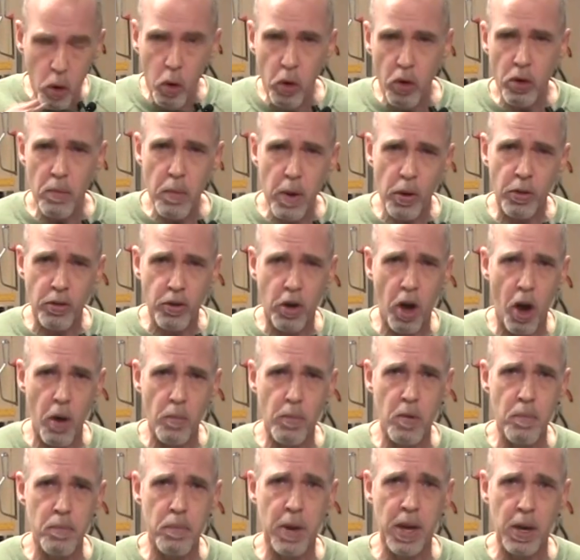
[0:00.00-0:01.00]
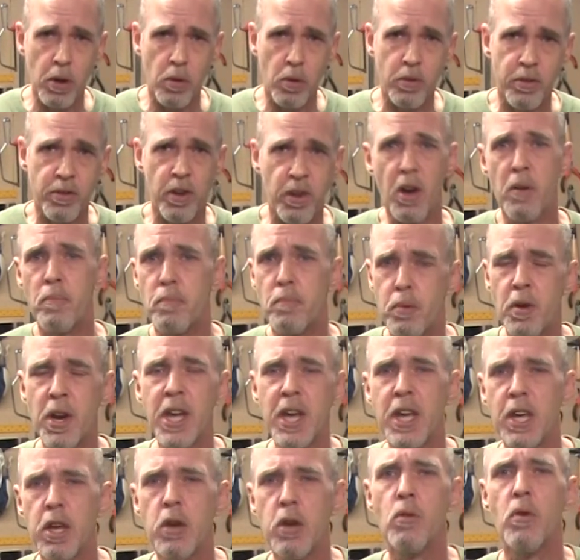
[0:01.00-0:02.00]
all the most common builds and
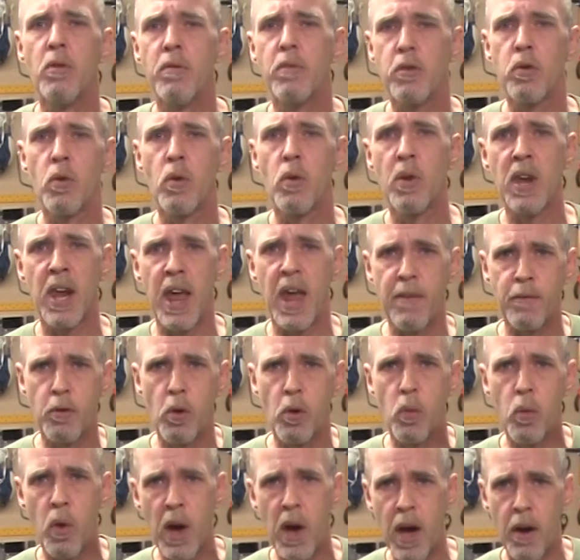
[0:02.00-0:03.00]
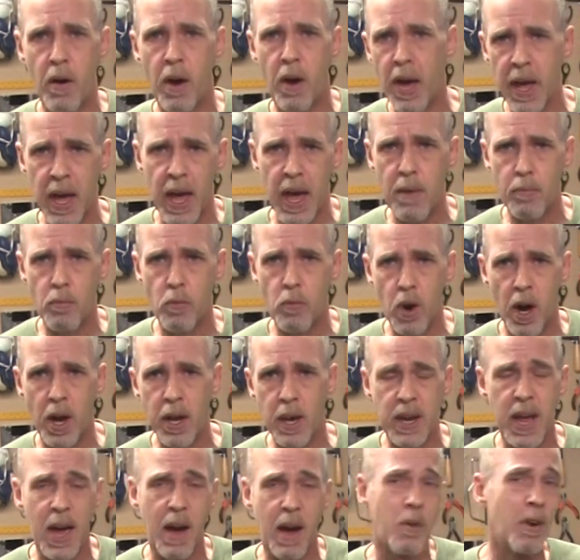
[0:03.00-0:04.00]
bring you up to a level where I am
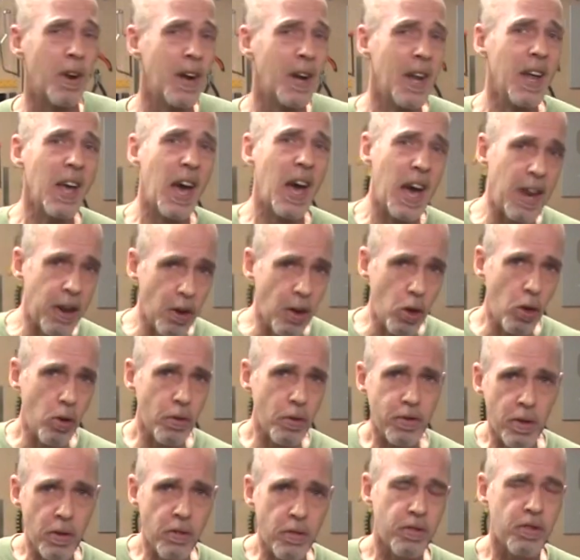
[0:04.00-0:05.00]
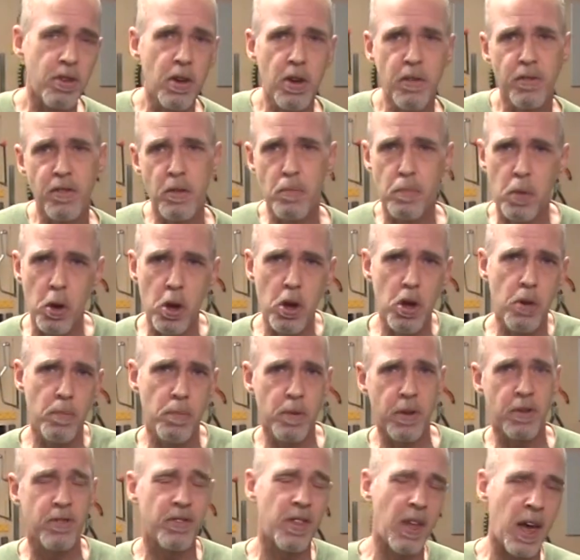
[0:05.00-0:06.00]
right now. And it also serves a
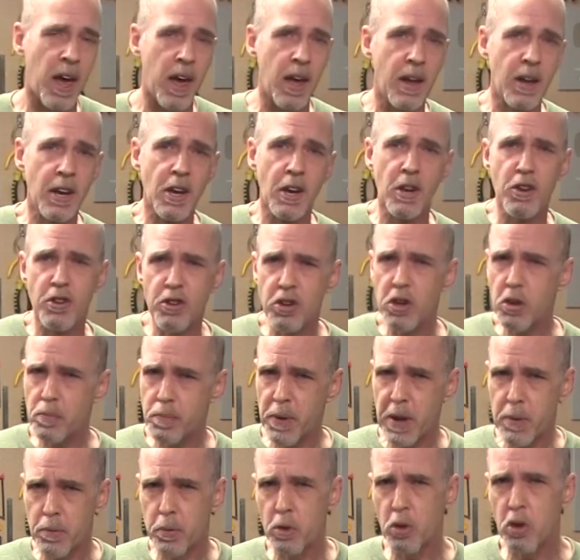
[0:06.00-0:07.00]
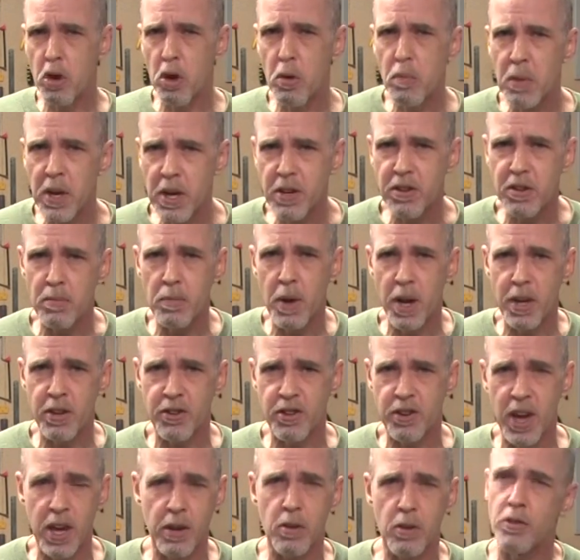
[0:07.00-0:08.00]
purpose that new people coming to my
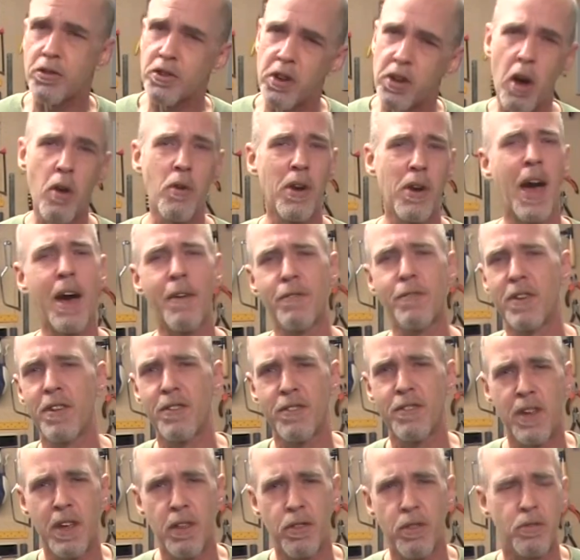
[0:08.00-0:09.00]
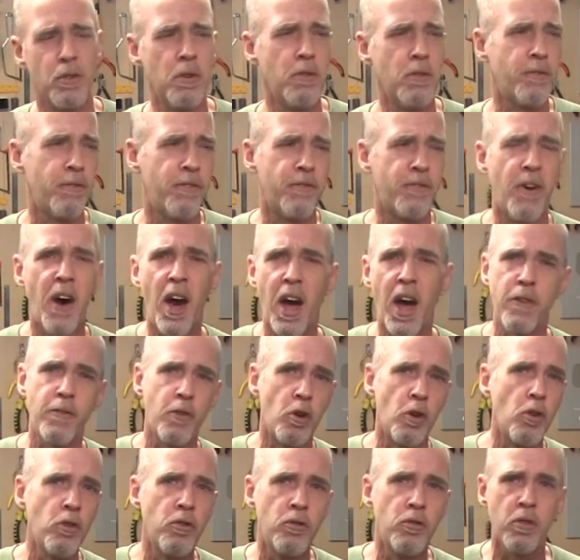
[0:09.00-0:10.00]
channel don't have to sit through
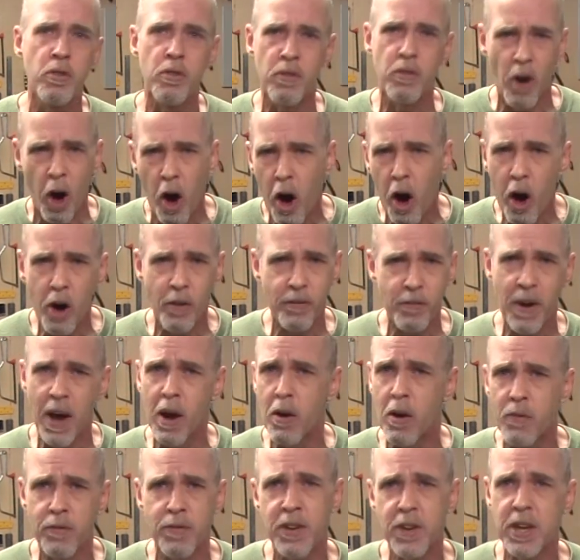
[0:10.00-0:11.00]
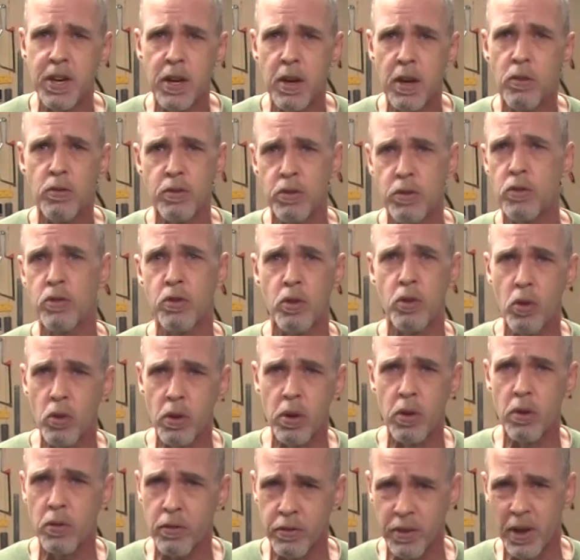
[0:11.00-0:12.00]
500 half hour video
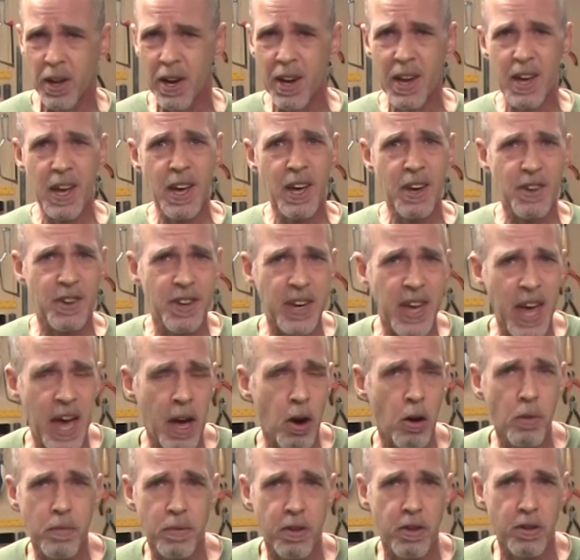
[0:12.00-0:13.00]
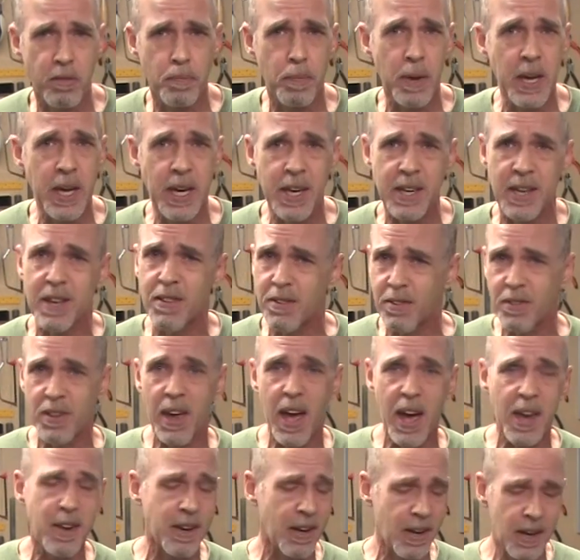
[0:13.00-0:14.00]
tutorials to get up to speed.
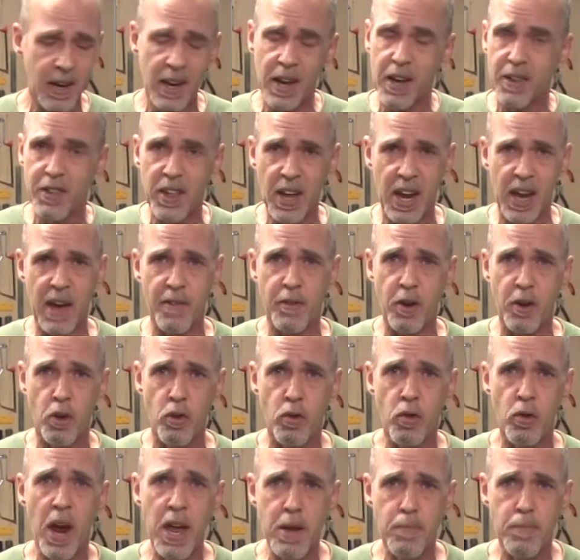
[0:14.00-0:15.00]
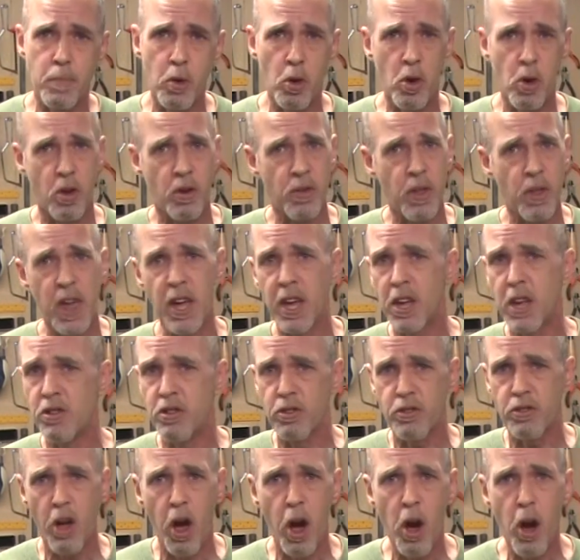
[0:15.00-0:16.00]
Instead, they'll have a great book they
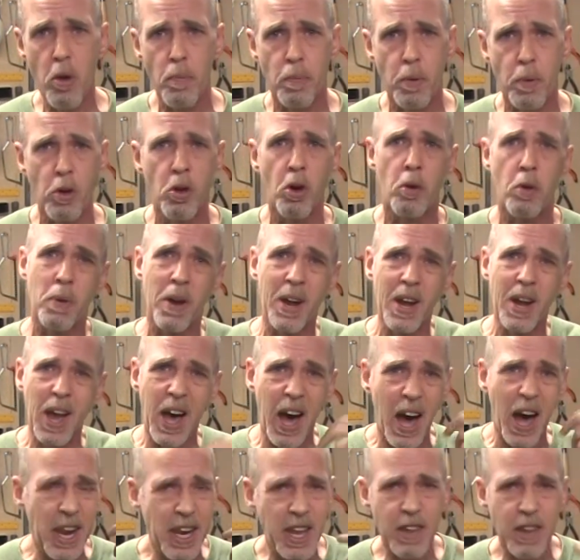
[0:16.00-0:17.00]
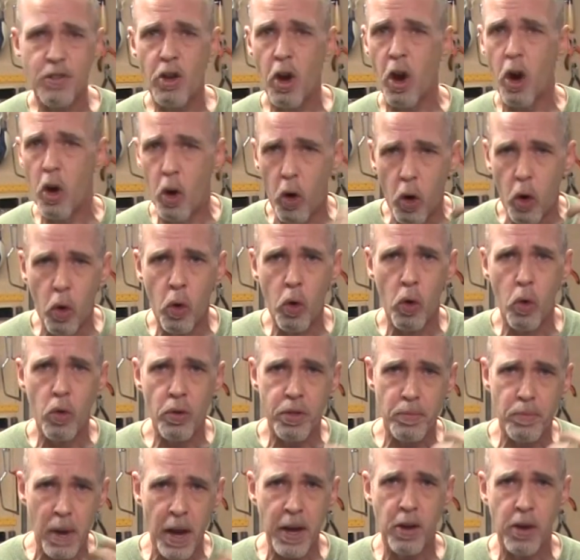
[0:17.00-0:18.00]
can just open up and it's got
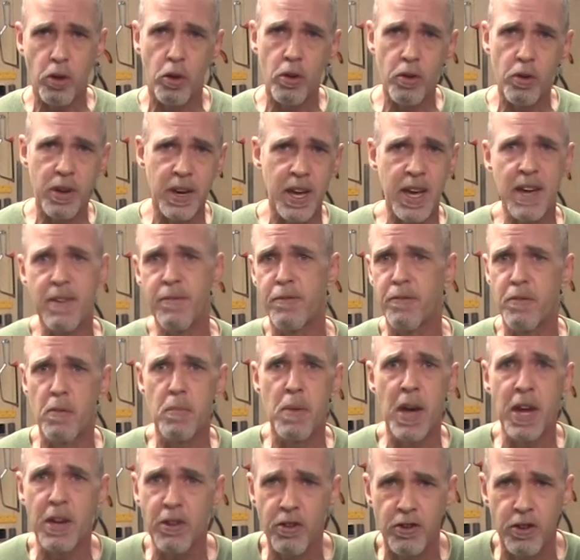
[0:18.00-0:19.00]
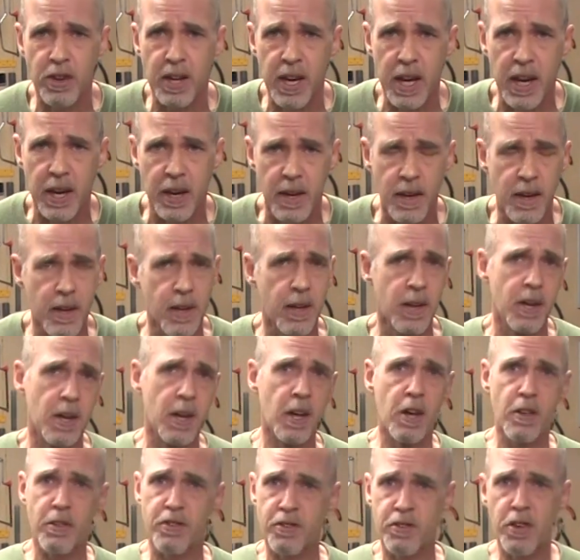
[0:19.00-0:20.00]
all my current information in.
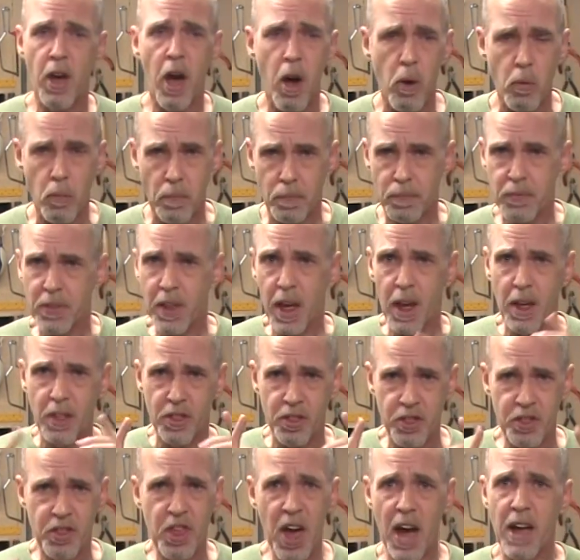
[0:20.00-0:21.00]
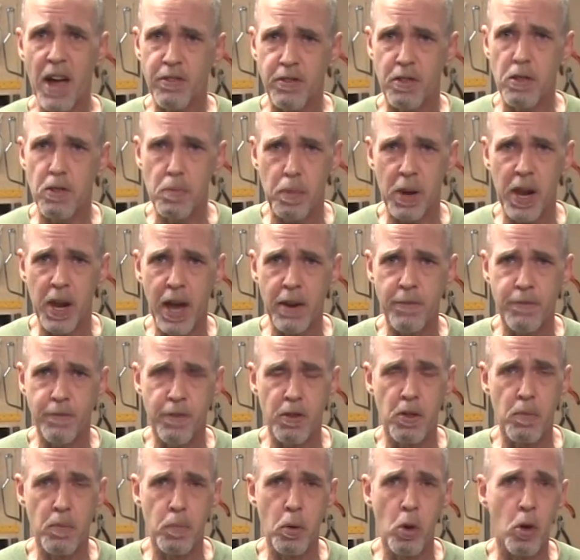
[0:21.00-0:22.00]
So that's the plan
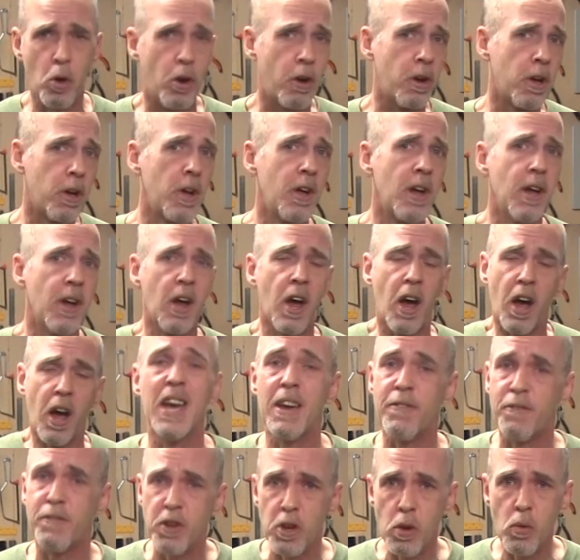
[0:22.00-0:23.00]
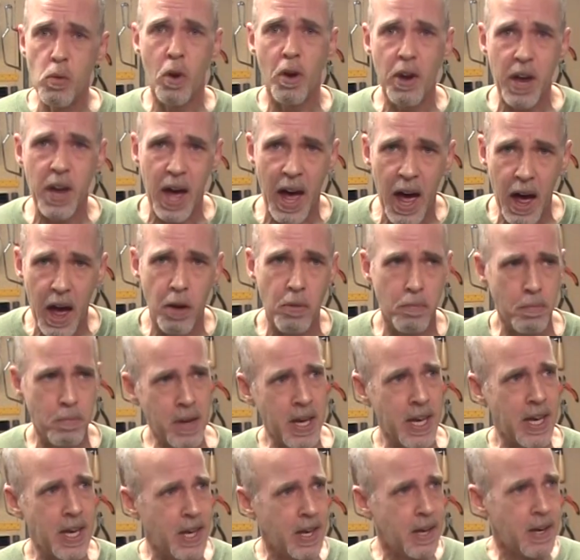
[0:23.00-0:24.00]
for the book. If you want to help
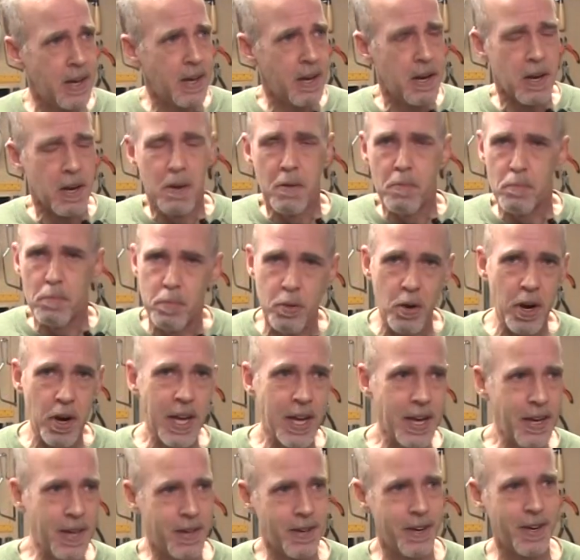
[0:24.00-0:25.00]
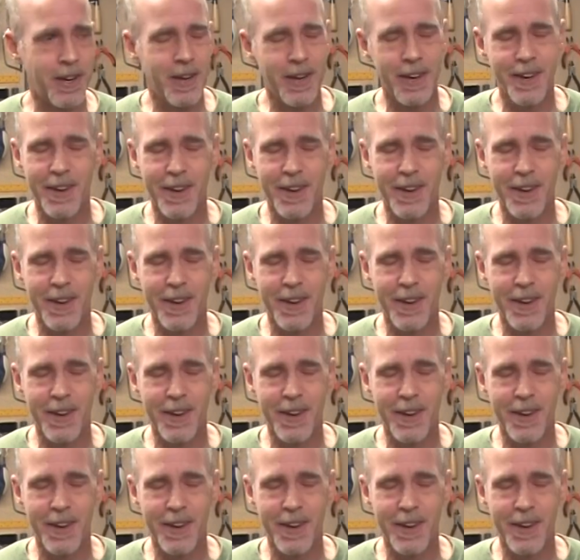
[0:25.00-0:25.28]
me bring